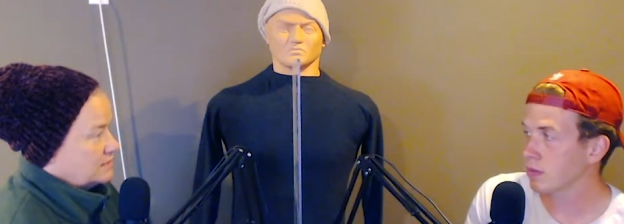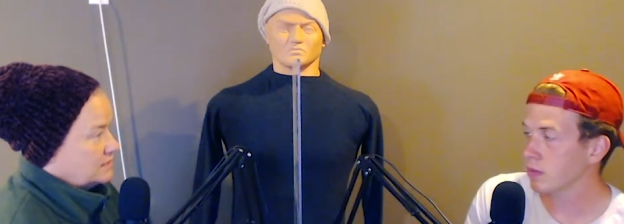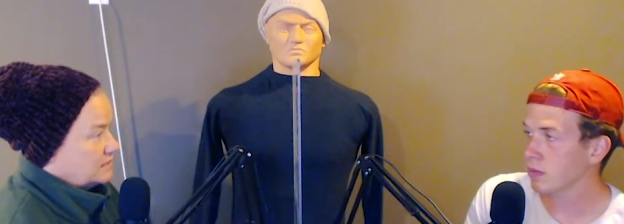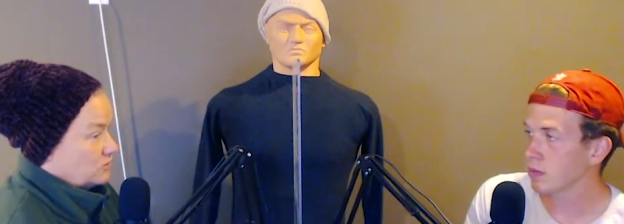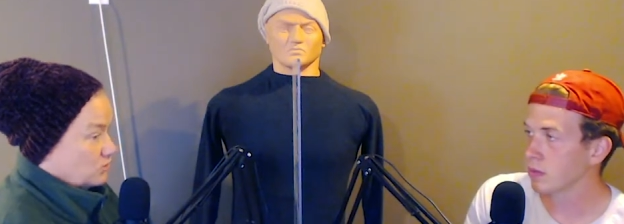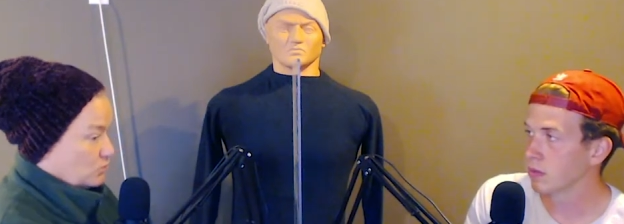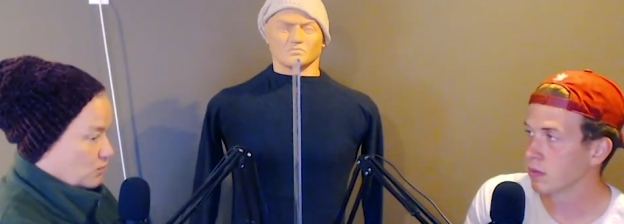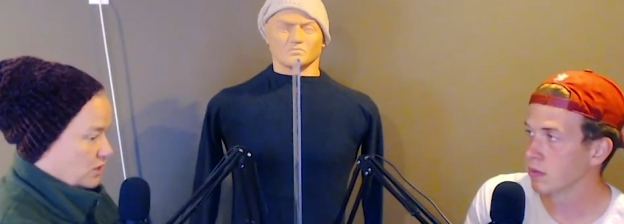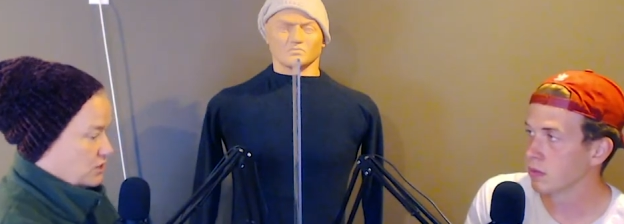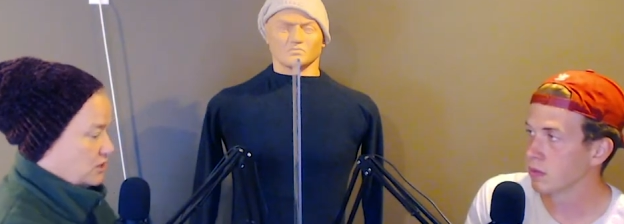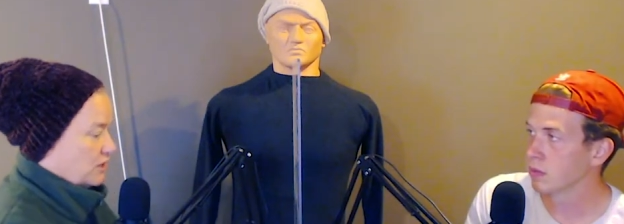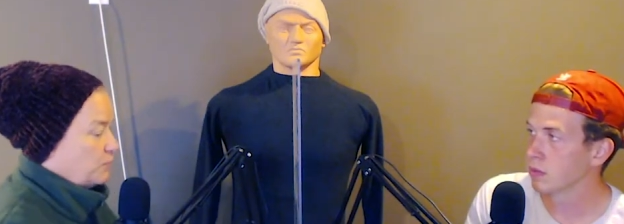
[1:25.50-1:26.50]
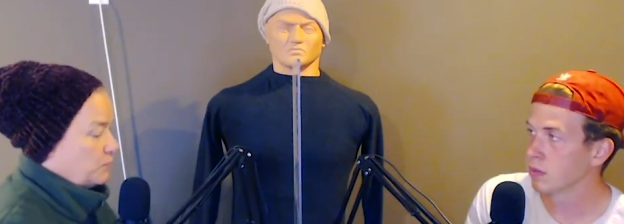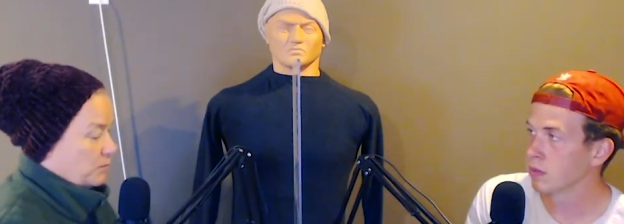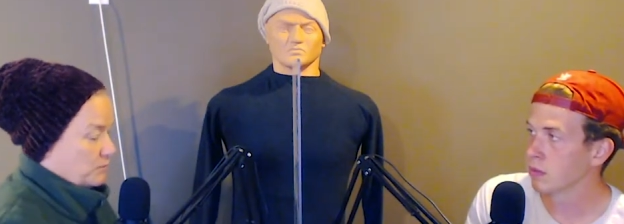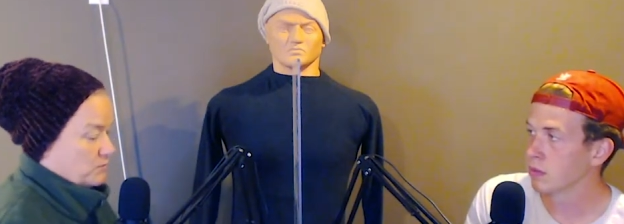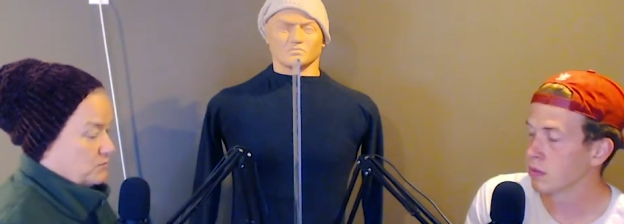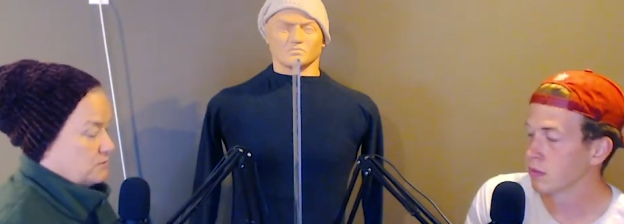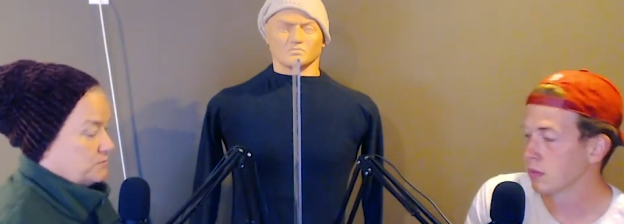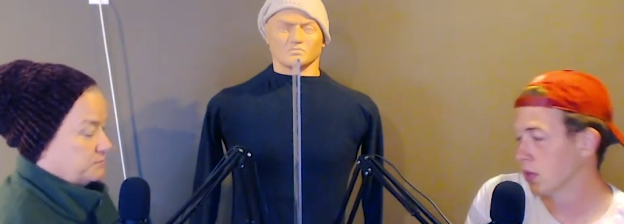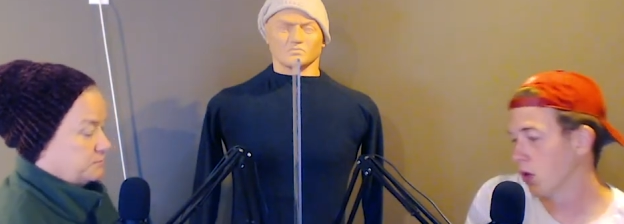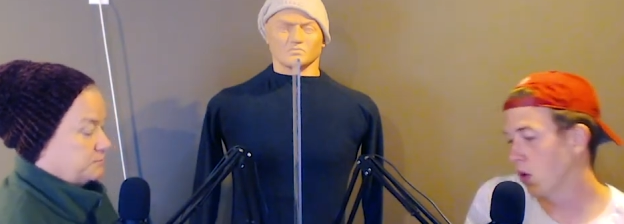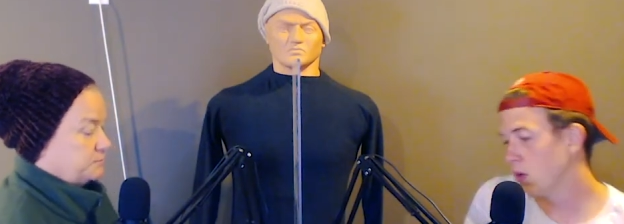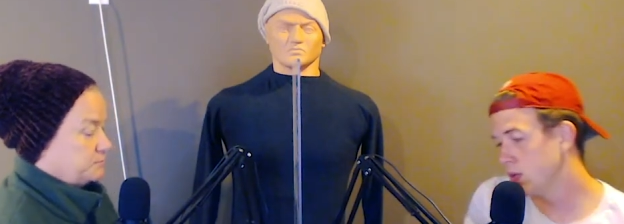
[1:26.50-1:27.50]
Speaker 1: see you watching other people's.
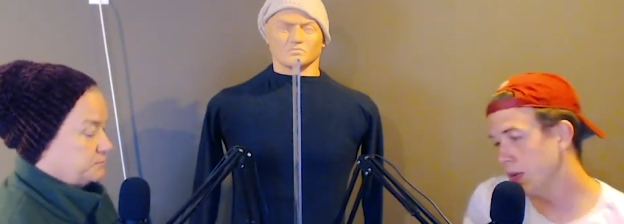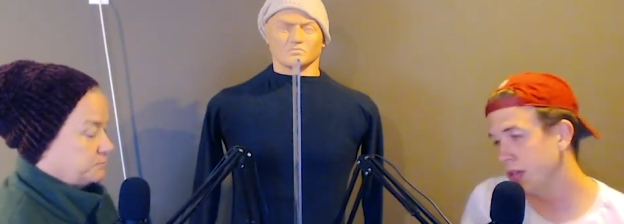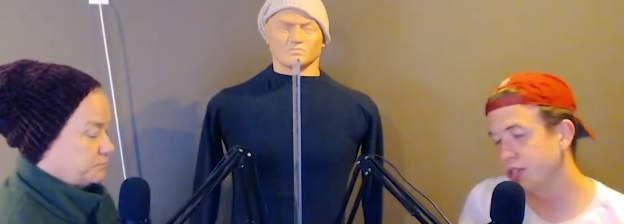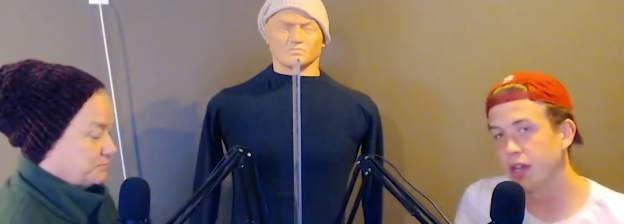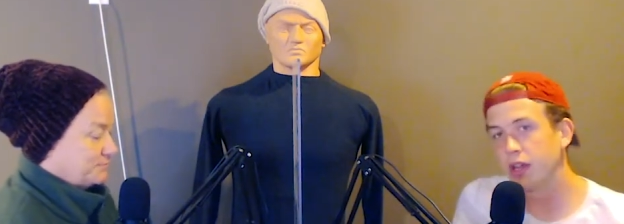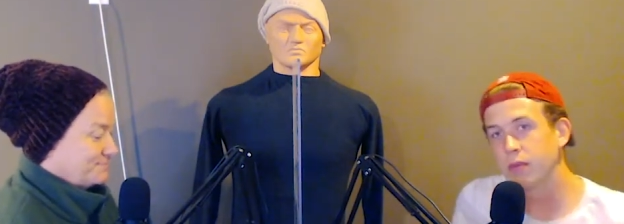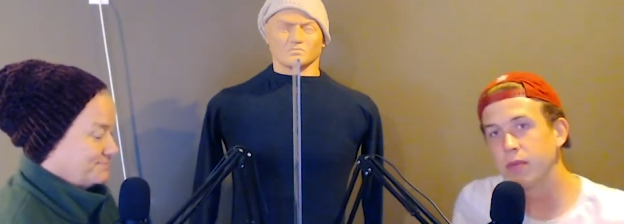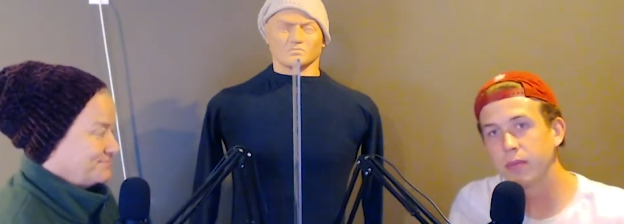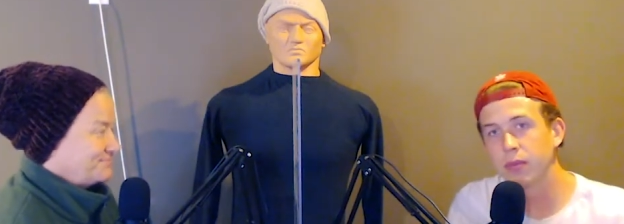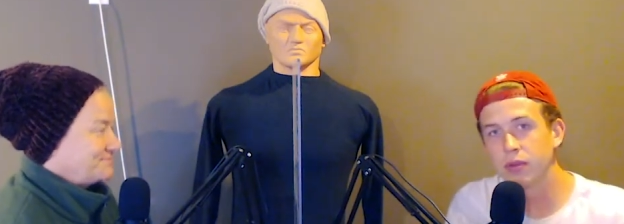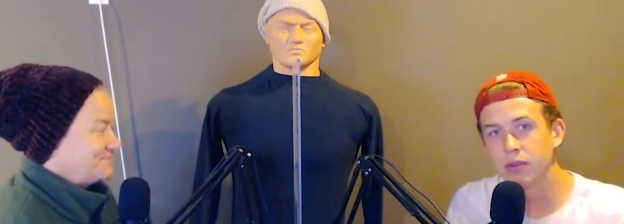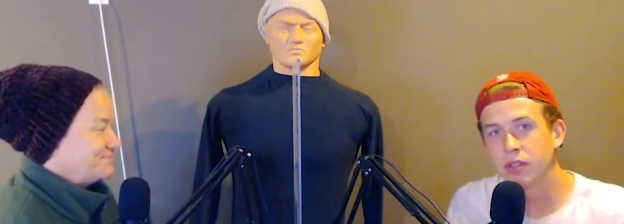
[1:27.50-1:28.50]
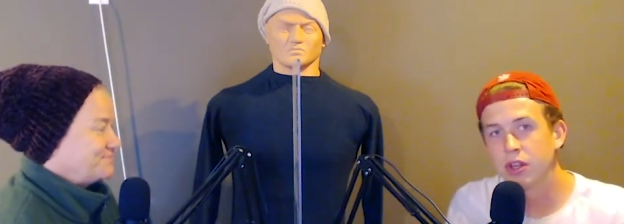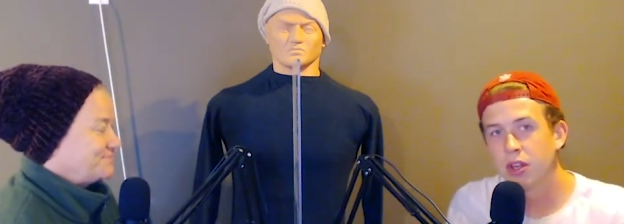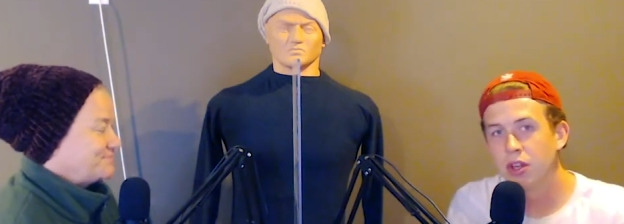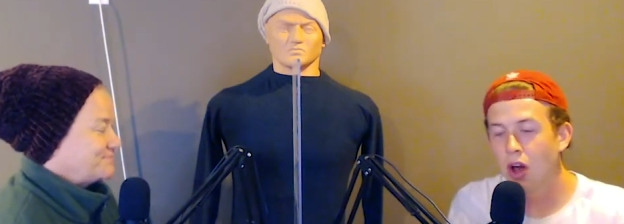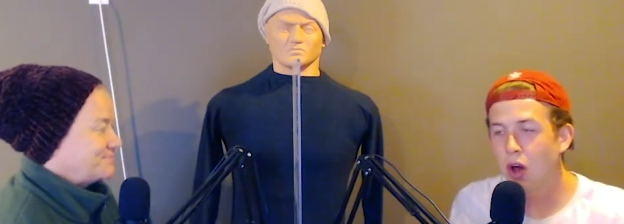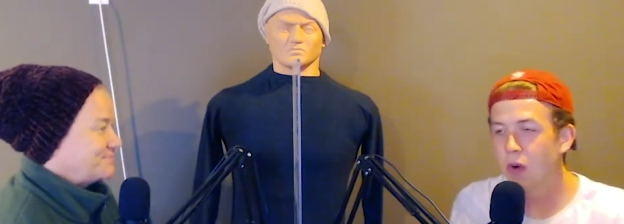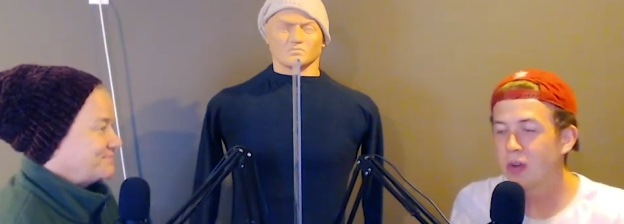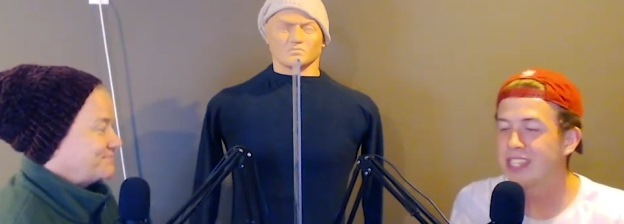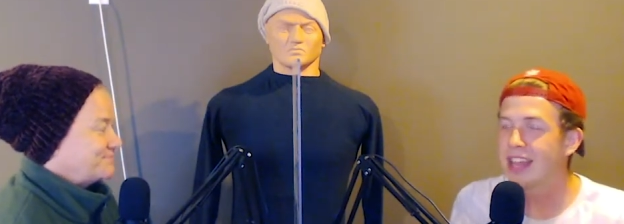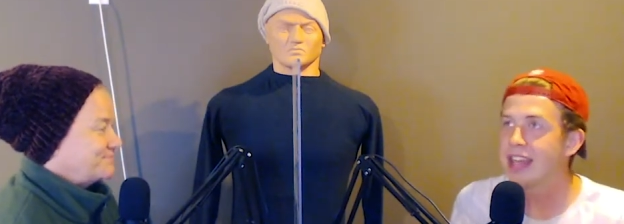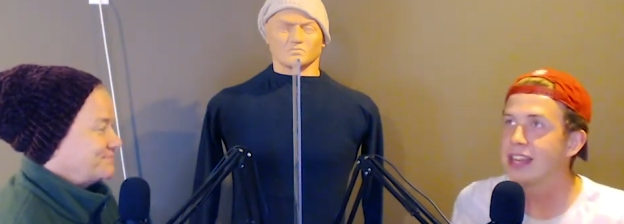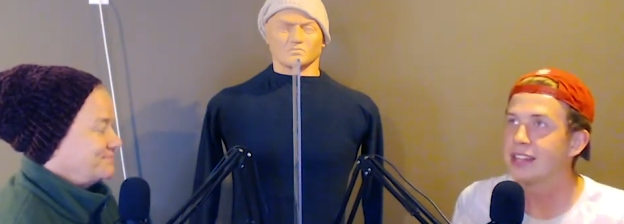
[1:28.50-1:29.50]
Speaker 2: Always watching other people's, always
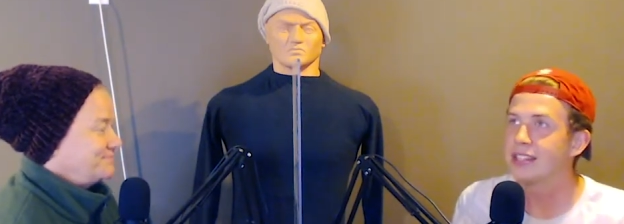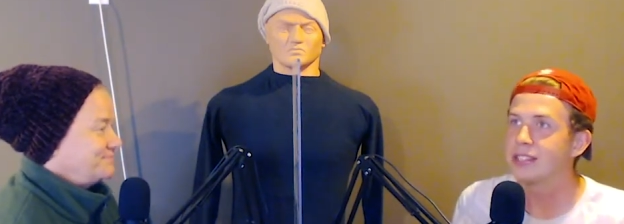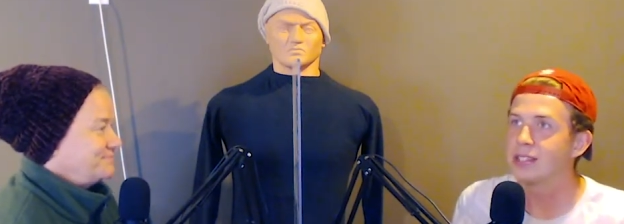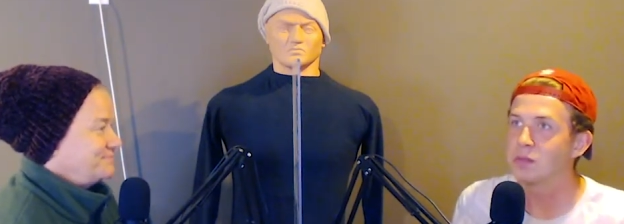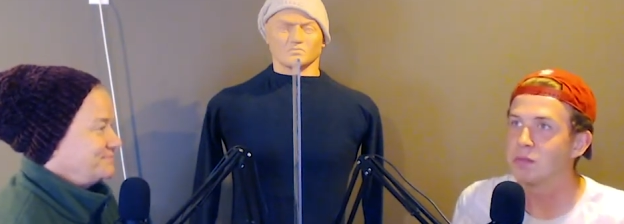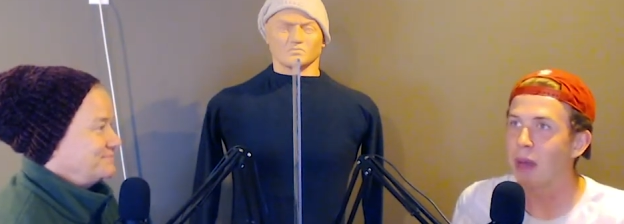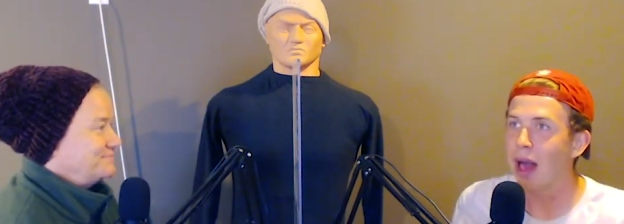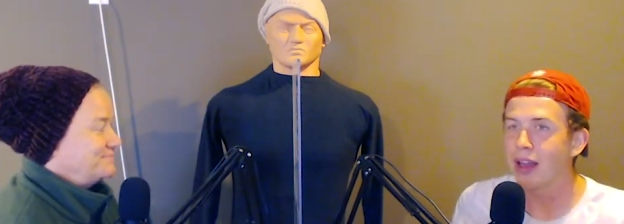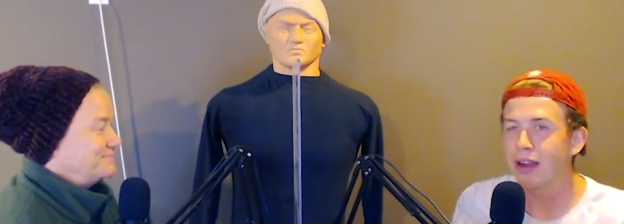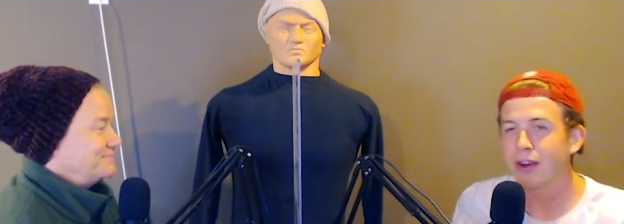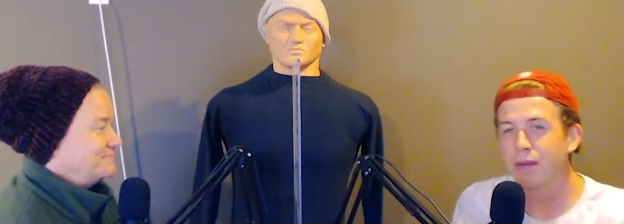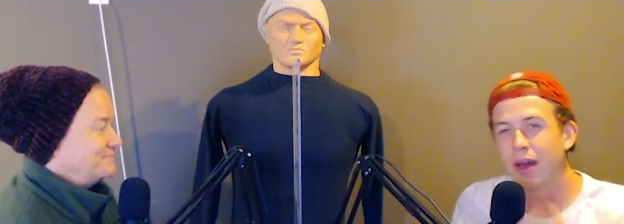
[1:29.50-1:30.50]
getting inspired